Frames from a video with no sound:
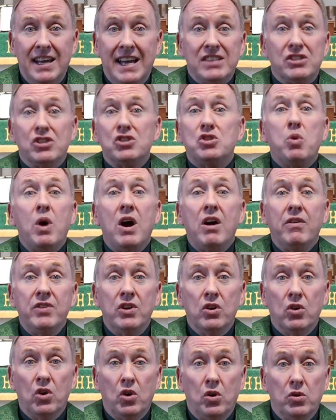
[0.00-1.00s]
As a
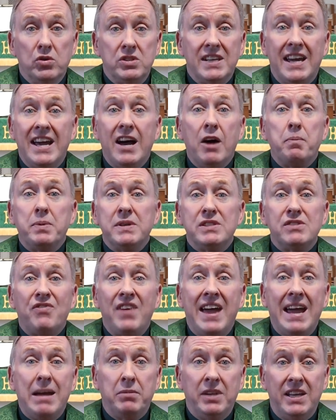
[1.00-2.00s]
12-year-old, to help his
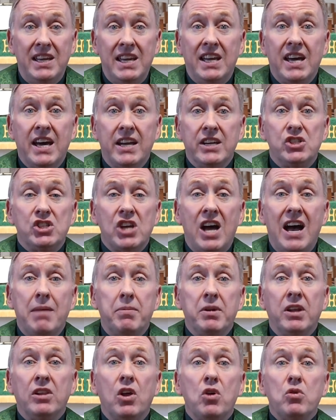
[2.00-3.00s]
family, he got a
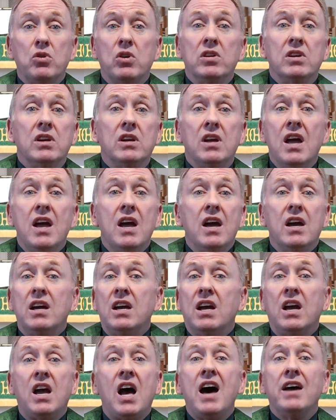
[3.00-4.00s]
job at a local
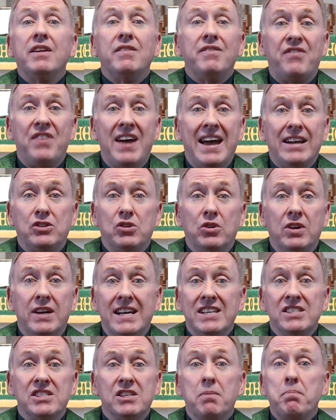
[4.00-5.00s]
cotton factory
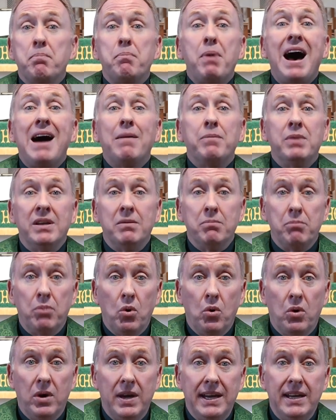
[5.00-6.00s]
as a bobbin
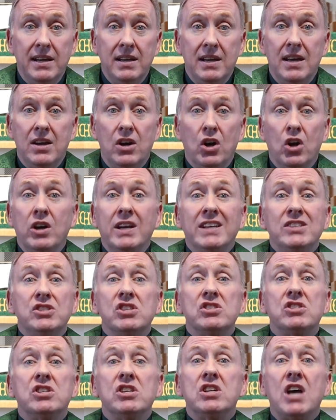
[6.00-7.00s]
boy, earning
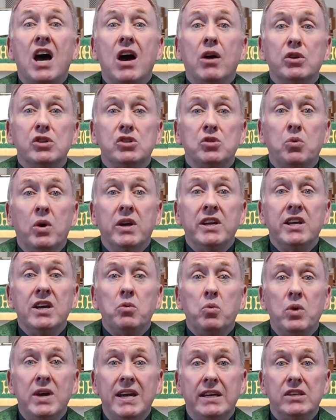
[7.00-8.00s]
just $1.20 a
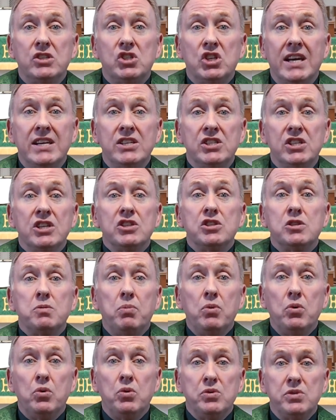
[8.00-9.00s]
week, changing
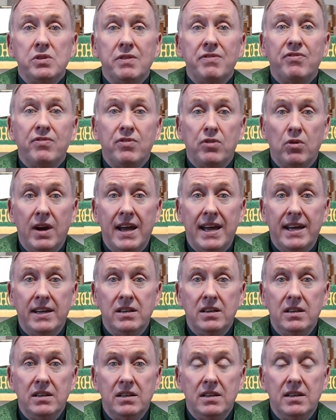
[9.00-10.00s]
spools of
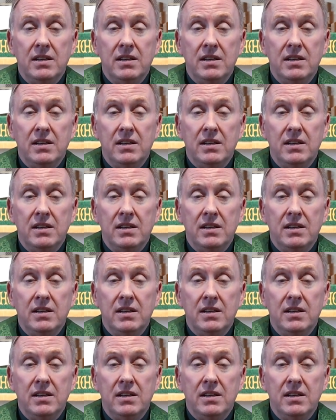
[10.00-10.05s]
thread.